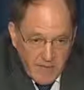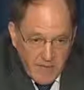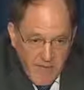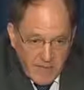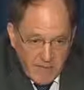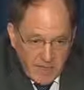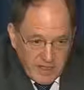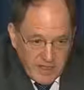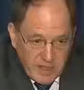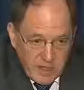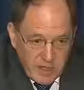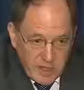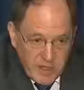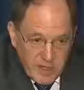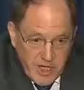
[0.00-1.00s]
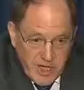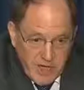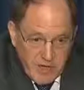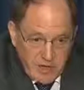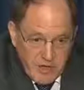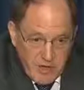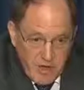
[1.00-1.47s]
a rapidly
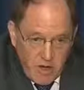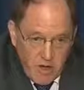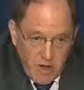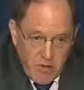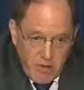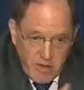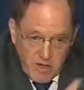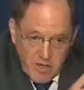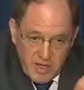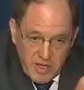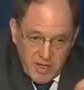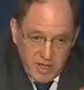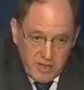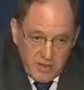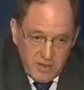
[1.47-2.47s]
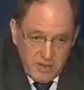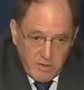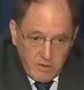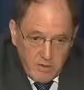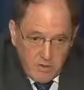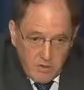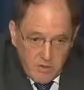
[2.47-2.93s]
depreciating lira or in the
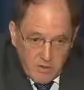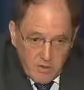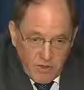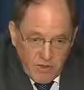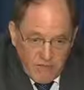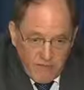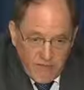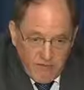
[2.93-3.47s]
euro currency?